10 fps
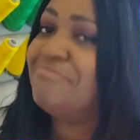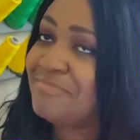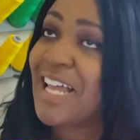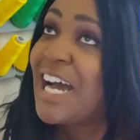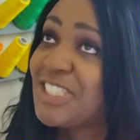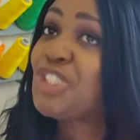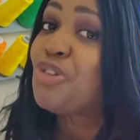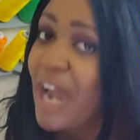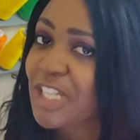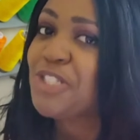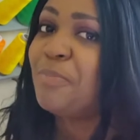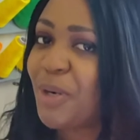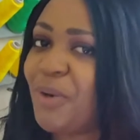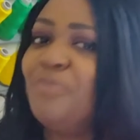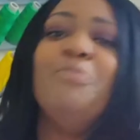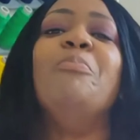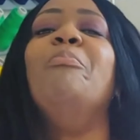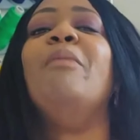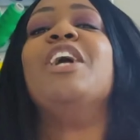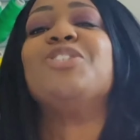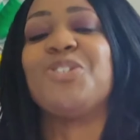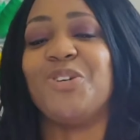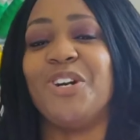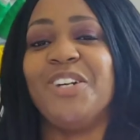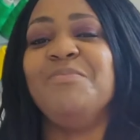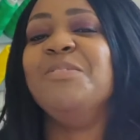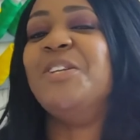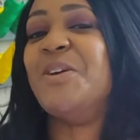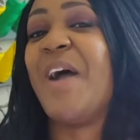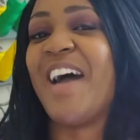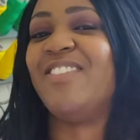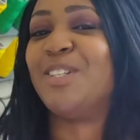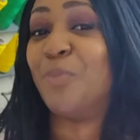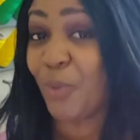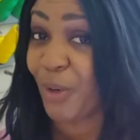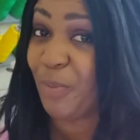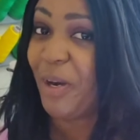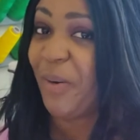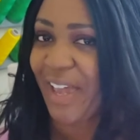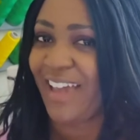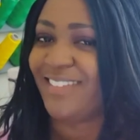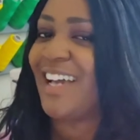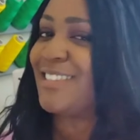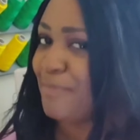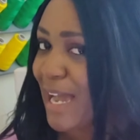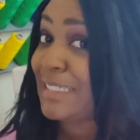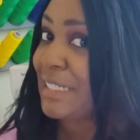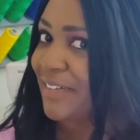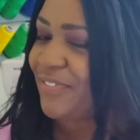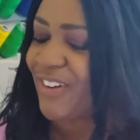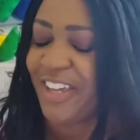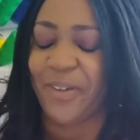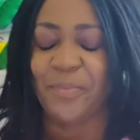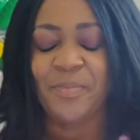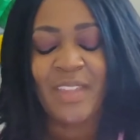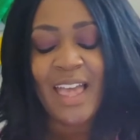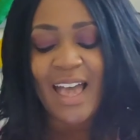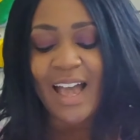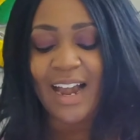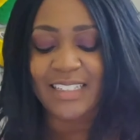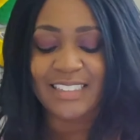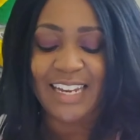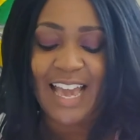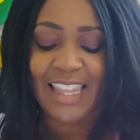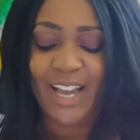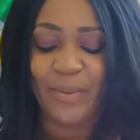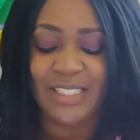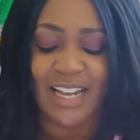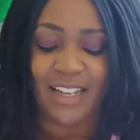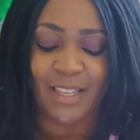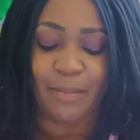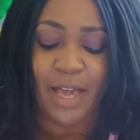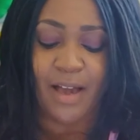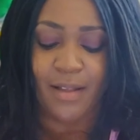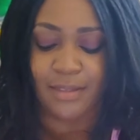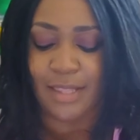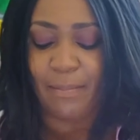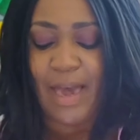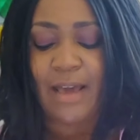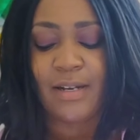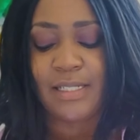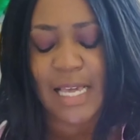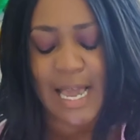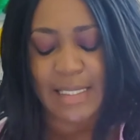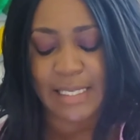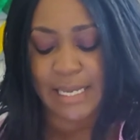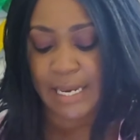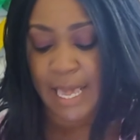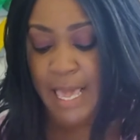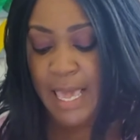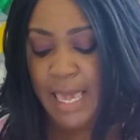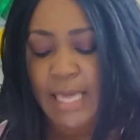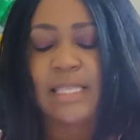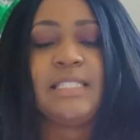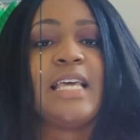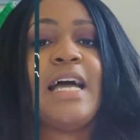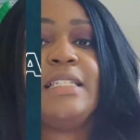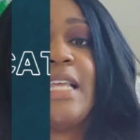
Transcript: not stretchable, make sure you have some room, okay? That's my tip for you. All right, so now that we talked about the pattern sizing and the size